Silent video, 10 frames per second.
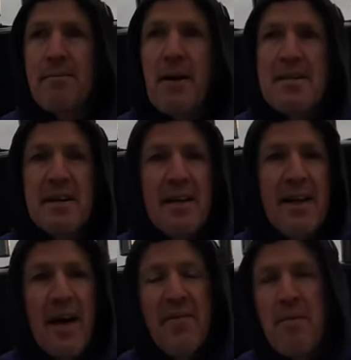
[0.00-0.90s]

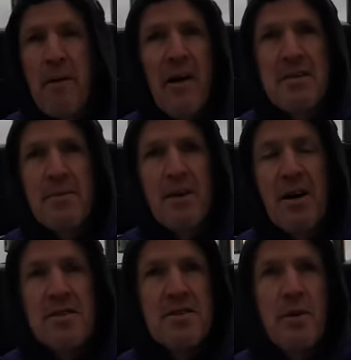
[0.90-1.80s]
Basically, out of embarrassment,
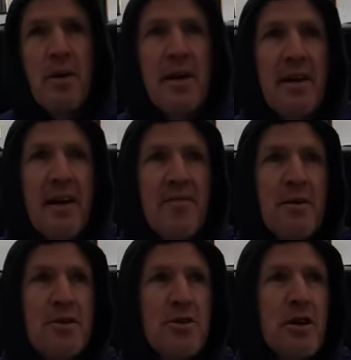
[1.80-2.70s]
I just quit and left
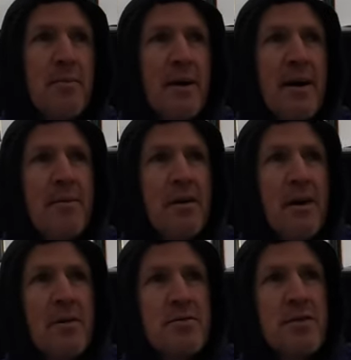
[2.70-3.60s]
my job.
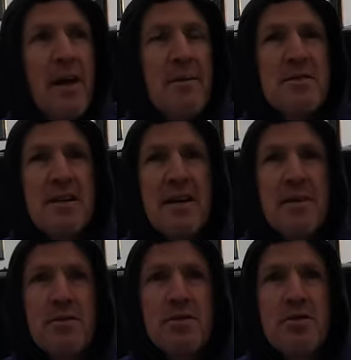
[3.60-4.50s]
I was really upset. It
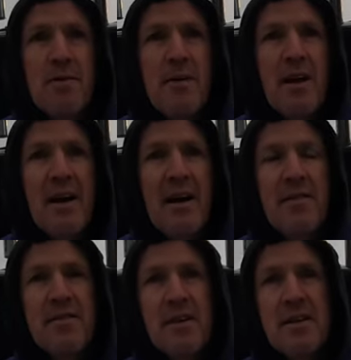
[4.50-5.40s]
was a job that I
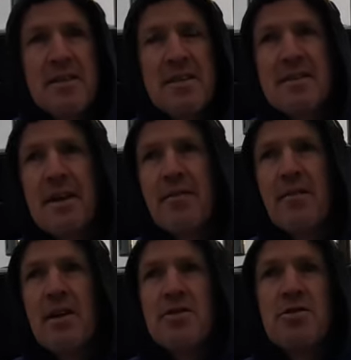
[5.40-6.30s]
loved. I did something
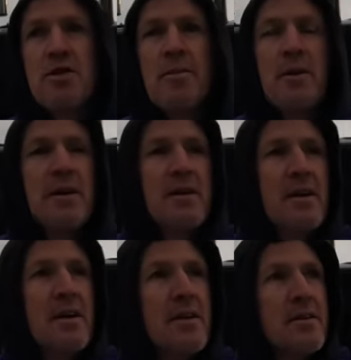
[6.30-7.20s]
really stupid,
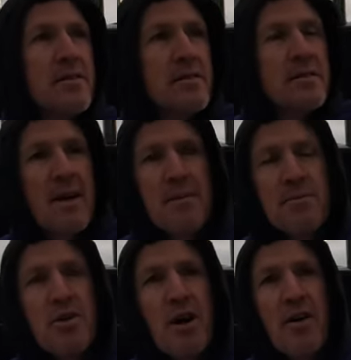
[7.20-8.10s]
some
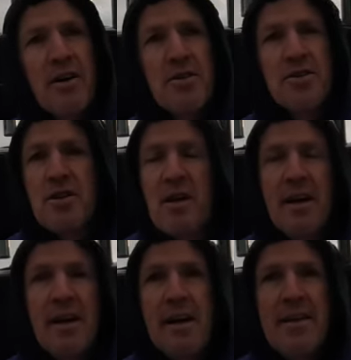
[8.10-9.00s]
childish,
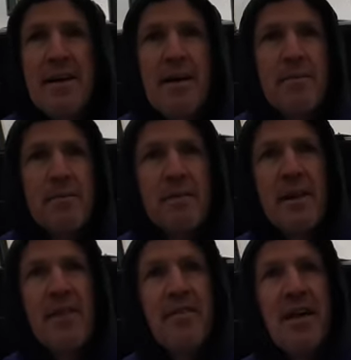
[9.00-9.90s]
ended up
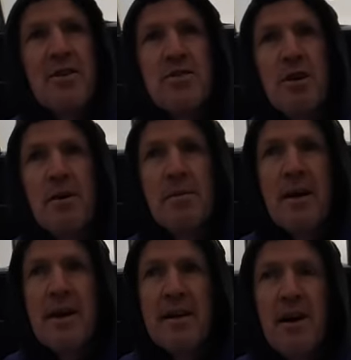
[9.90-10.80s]
leaving that job
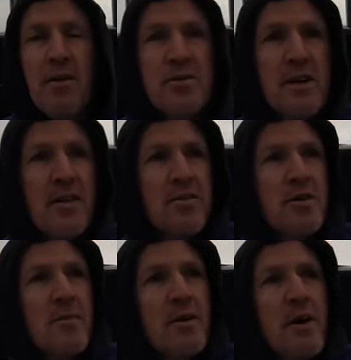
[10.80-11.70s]
and going to another
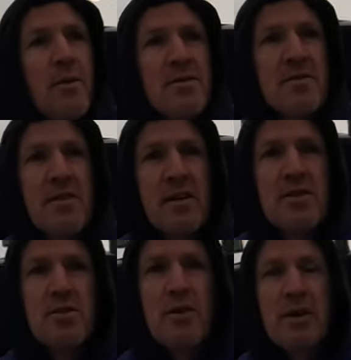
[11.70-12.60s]
job that I wasn't really
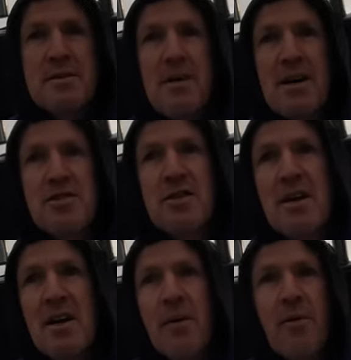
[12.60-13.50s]
enjoying as much.
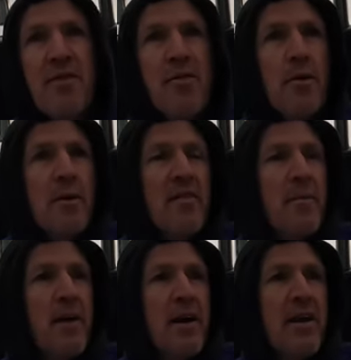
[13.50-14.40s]
Went through a bit of a
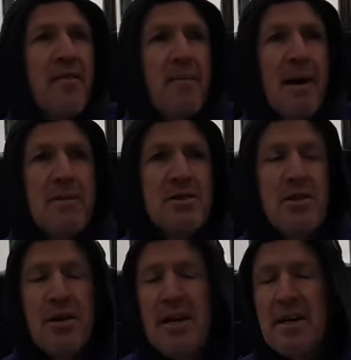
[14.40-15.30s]
period of maybe
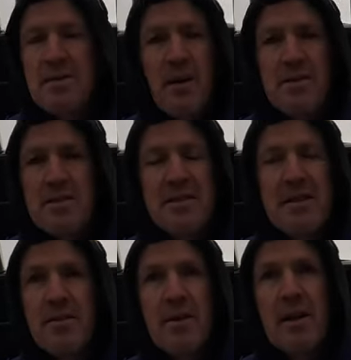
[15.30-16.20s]
2 years where I was just
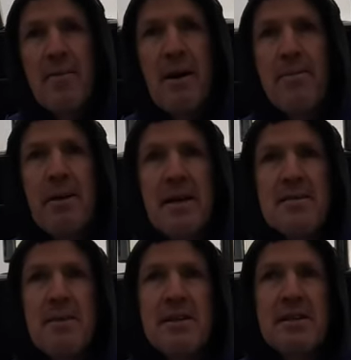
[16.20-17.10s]
in a really bad
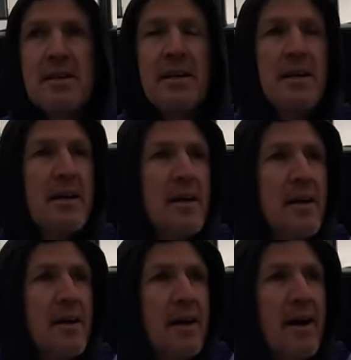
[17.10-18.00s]
place mentally.
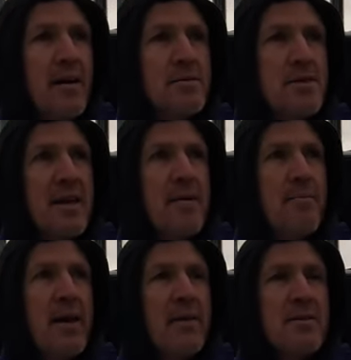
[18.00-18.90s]
Just
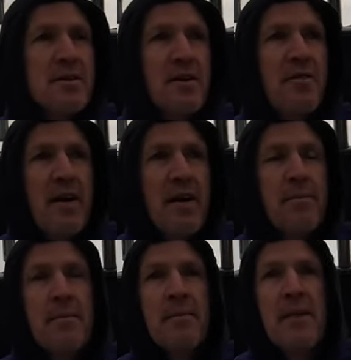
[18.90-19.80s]
kept beating myself up.